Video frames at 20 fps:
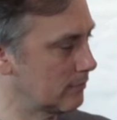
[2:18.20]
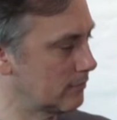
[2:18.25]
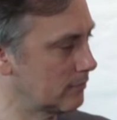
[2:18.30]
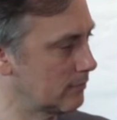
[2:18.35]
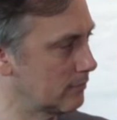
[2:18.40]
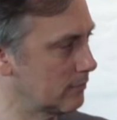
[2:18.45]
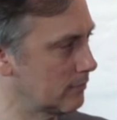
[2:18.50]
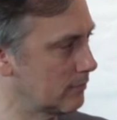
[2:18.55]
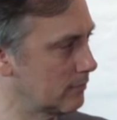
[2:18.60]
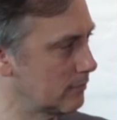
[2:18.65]

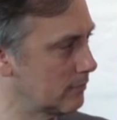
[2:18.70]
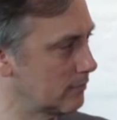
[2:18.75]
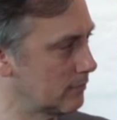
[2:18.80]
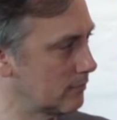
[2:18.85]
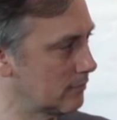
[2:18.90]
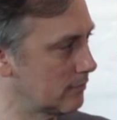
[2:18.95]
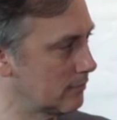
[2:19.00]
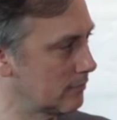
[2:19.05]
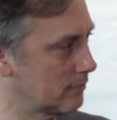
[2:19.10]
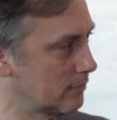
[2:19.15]

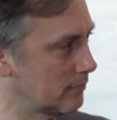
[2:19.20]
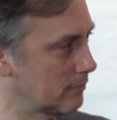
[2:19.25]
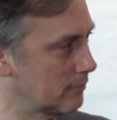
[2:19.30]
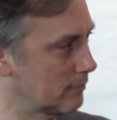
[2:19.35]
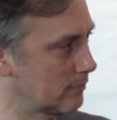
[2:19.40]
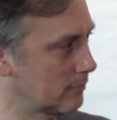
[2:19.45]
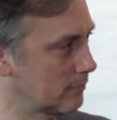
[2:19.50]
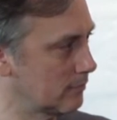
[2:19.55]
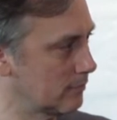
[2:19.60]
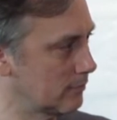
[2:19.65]

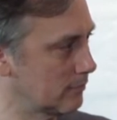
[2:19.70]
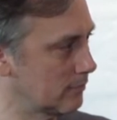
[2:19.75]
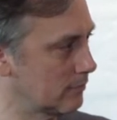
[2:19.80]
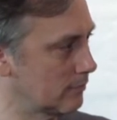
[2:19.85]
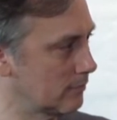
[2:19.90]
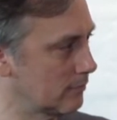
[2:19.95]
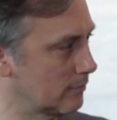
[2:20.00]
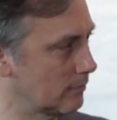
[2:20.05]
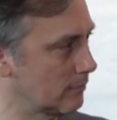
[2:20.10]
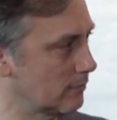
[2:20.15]

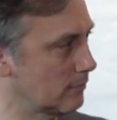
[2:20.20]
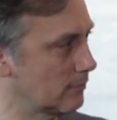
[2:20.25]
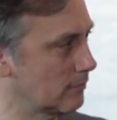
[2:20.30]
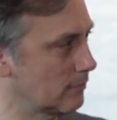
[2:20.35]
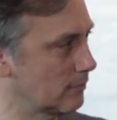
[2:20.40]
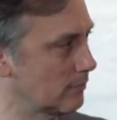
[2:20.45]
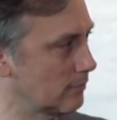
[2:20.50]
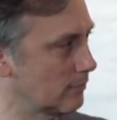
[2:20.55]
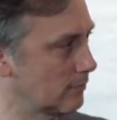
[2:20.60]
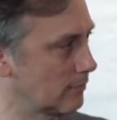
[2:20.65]

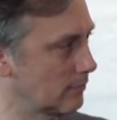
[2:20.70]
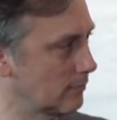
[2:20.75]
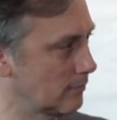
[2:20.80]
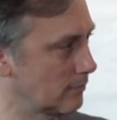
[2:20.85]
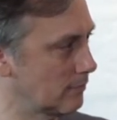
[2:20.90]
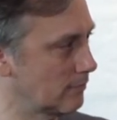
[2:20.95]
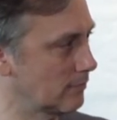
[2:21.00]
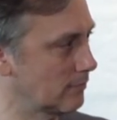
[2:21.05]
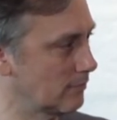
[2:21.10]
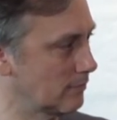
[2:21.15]

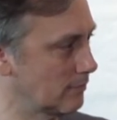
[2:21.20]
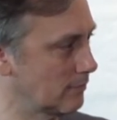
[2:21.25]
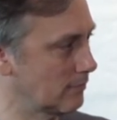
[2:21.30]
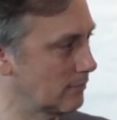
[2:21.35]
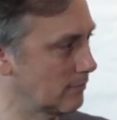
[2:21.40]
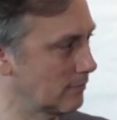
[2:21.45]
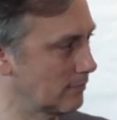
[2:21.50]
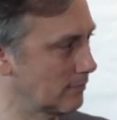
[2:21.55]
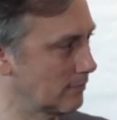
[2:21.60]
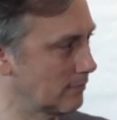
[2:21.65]

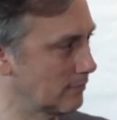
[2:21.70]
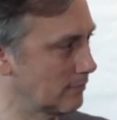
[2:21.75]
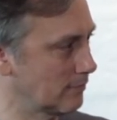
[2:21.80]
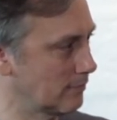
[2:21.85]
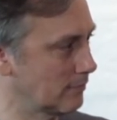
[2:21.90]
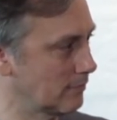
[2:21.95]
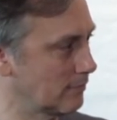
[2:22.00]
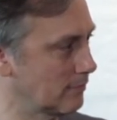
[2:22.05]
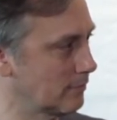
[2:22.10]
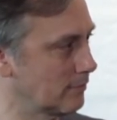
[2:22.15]

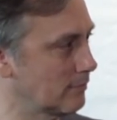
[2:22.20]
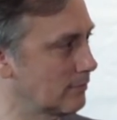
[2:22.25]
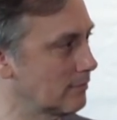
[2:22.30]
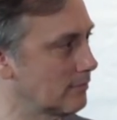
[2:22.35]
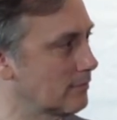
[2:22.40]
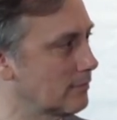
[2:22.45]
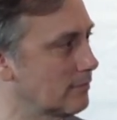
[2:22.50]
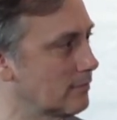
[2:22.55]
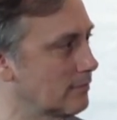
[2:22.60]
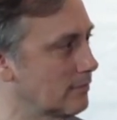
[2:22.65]

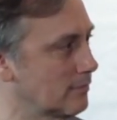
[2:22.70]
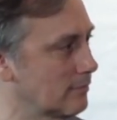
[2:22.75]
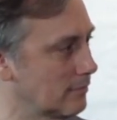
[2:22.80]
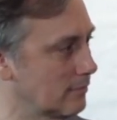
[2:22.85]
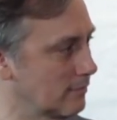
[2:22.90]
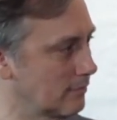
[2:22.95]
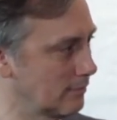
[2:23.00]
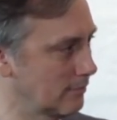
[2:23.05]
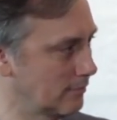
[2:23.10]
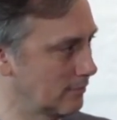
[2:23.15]

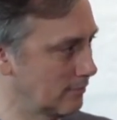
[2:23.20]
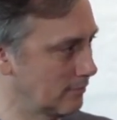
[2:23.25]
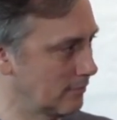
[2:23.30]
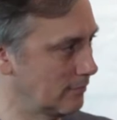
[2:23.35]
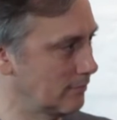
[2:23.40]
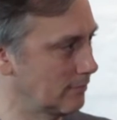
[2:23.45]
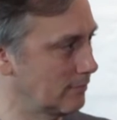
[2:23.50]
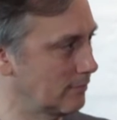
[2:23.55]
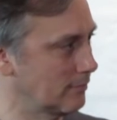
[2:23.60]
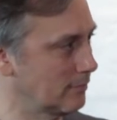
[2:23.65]

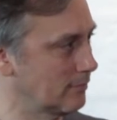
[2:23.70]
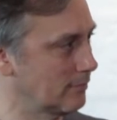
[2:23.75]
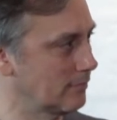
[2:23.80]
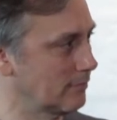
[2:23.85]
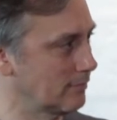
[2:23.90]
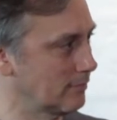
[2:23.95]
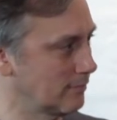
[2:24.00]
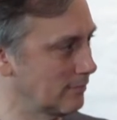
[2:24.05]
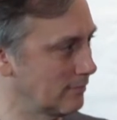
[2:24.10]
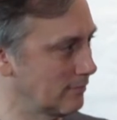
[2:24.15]

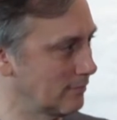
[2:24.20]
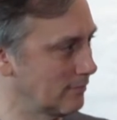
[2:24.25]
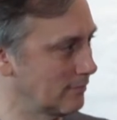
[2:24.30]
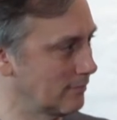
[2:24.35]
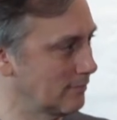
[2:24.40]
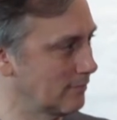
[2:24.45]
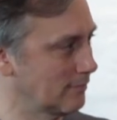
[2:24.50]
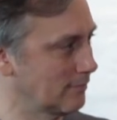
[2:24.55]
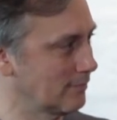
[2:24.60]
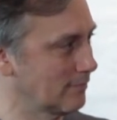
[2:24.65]

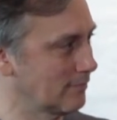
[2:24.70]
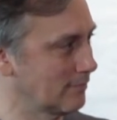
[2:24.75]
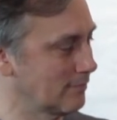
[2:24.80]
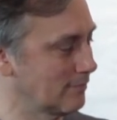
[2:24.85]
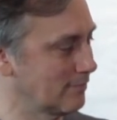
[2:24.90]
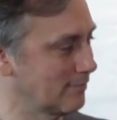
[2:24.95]
No words are spoken by the person on screen.